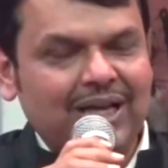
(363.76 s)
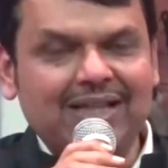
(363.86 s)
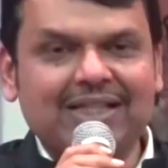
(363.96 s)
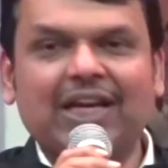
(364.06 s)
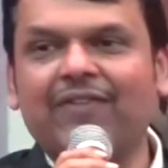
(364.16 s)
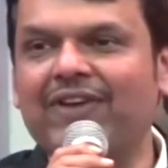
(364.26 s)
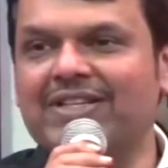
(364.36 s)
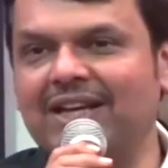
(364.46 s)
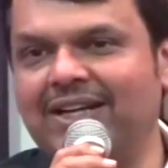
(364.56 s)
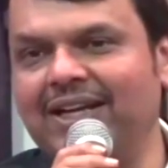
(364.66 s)
healthcare
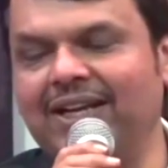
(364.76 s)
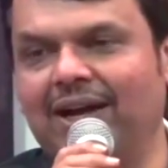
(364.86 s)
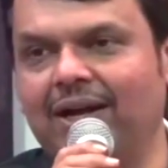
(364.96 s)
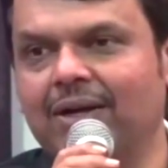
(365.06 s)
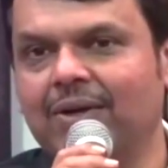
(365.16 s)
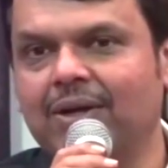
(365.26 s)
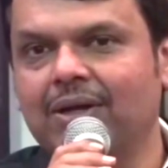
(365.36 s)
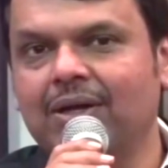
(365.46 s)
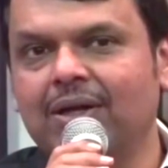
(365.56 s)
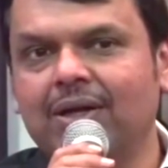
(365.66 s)
facility here,
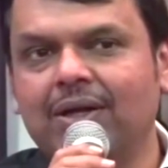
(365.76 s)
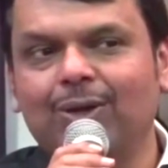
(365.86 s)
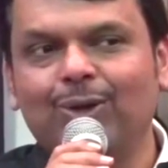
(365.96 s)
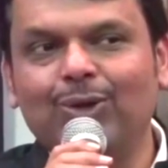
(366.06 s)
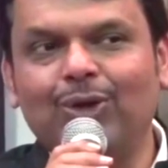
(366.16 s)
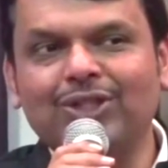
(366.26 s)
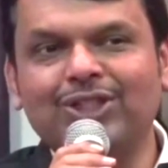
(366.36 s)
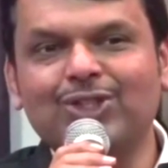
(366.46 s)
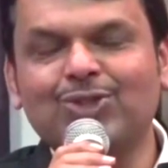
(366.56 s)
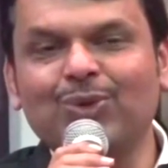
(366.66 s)

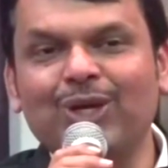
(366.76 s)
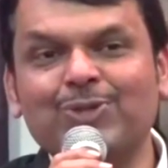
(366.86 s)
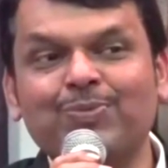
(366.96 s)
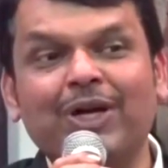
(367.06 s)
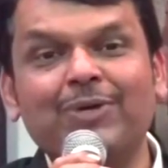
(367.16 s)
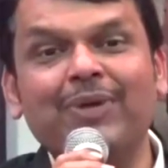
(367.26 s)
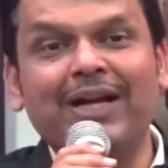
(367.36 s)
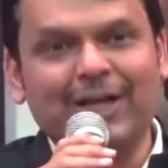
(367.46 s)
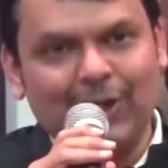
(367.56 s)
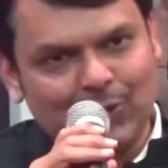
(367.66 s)
not just tourists but
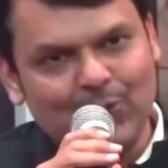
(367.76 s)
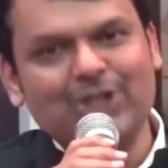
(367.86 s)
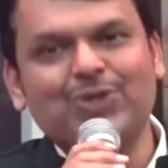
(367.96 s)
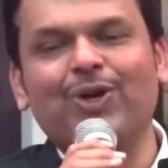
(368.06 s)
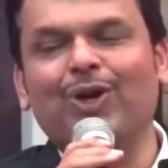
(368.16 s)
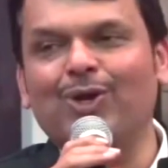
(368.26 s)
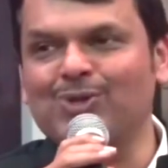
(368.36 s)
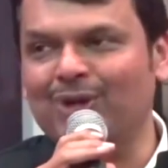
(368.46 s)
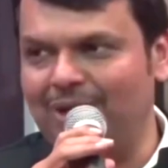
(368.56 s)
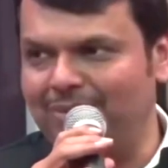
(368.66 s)
medical tourists will
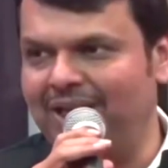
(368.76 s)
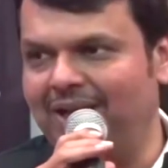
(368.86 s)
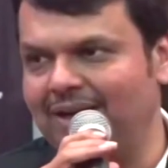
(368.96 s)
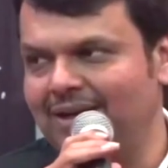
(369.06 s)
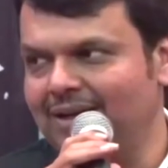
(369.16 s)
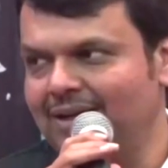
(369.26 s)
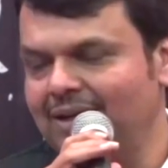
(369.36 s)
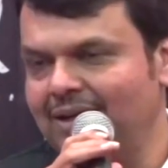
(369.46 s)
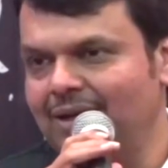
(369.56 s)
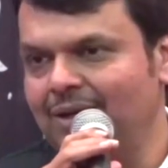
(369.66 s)
also come here,
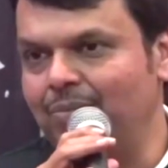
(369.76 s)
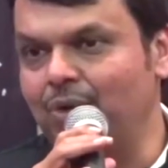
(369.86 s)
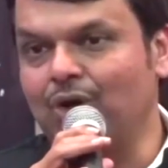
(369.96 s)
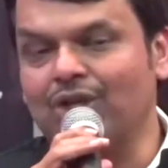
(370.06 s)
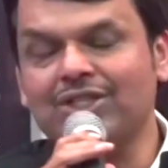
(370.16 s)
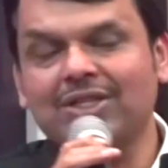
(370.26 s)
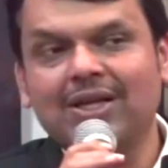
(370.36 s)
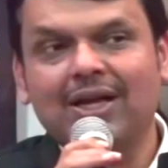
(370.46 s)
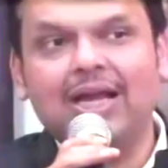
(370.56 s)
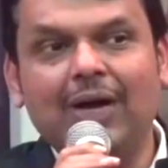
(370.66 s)

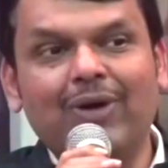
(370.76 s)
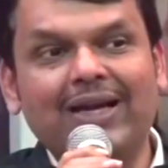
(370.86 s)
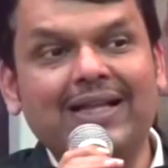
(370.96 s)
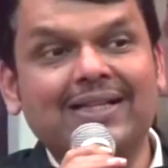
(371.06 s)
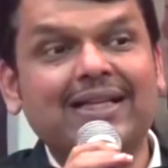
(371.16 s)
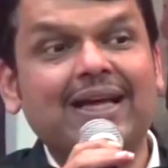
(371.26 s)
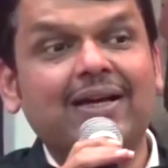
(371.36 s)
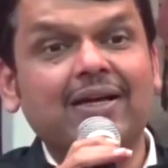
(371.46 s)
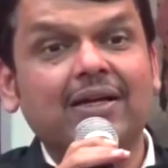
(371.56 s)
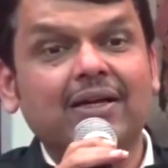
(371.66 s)
because our
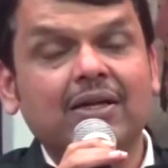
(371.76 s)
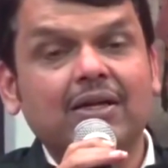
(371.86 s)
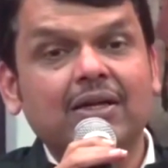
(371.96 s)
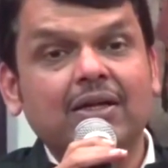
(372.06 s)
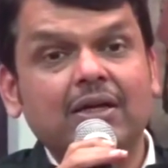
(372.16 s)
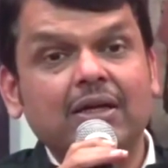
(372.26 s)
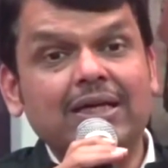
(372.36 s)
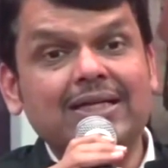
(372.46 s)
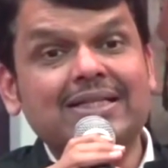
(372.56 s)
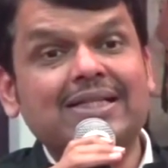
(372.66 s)
healthcare
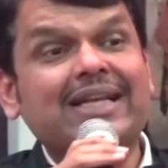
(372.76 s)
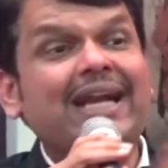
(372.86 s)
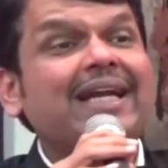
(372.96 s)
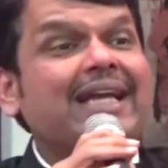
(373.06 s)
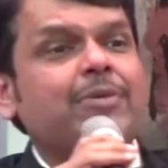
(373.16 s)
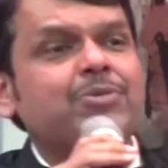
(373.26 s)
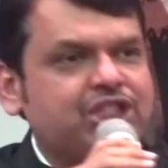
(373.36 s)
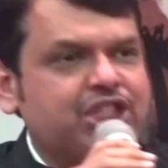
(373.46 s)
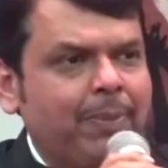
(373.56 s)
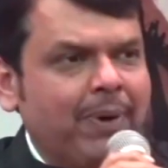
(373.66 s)
is 10
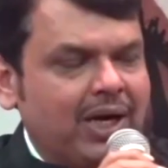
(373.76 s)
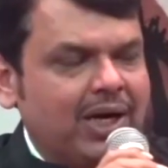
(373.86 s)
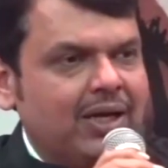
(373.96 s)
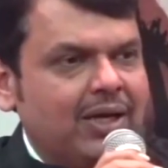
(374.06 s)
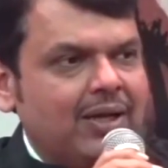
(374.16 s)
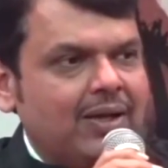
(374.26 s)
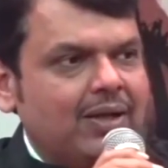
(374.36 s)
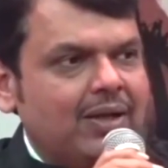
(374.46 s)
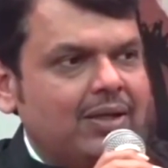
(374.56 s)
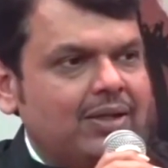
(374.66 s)
times cheaper
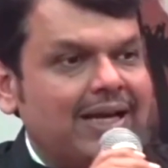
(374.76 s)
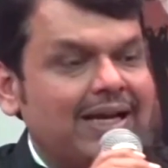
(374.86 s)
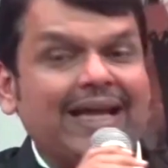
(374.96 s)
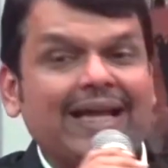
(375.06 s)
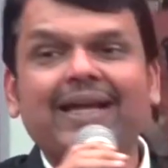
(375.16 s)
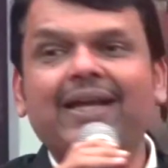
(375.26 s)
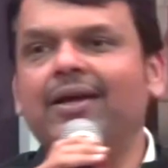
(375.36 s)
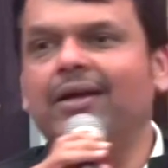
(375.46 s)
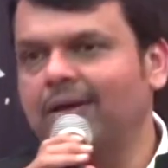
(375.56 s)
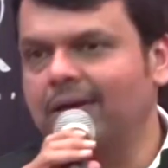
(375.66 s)
than
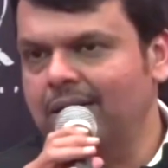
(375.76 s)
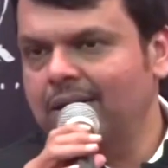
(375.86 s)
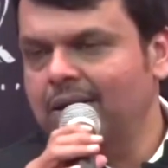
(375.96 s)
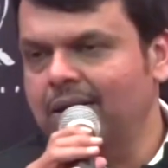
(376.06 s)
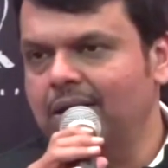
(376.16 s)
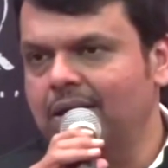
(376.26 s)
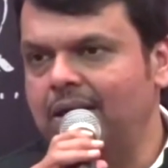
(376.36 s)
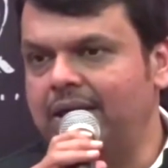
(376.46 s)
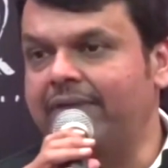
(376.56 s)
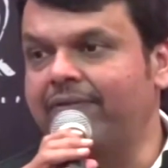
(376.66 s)
any
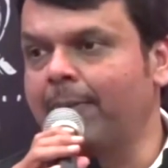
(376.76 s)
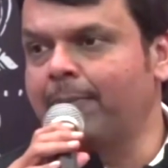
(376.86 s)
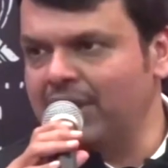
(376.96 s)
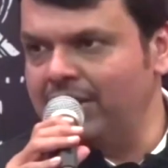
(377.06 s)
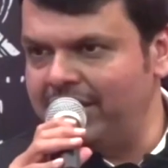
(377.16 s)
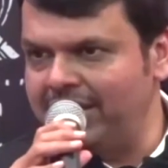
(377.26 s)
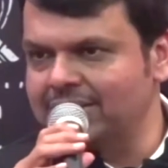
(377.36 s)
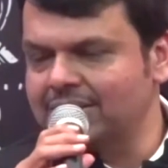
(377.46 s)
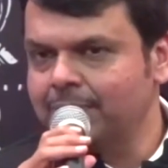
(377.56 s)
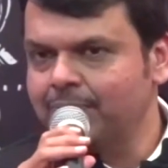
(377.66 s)
developed
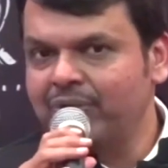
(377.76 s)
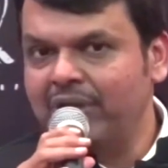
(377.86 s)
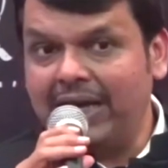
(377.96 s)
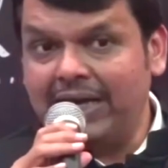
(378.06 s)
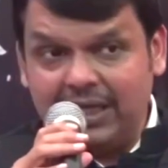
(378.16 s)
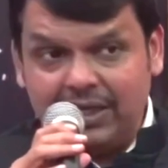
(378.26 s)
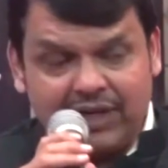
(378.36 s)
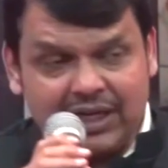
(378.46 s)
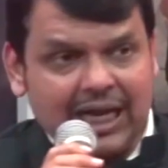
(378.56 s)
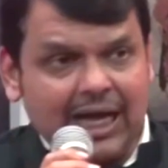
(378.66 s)
countries, and even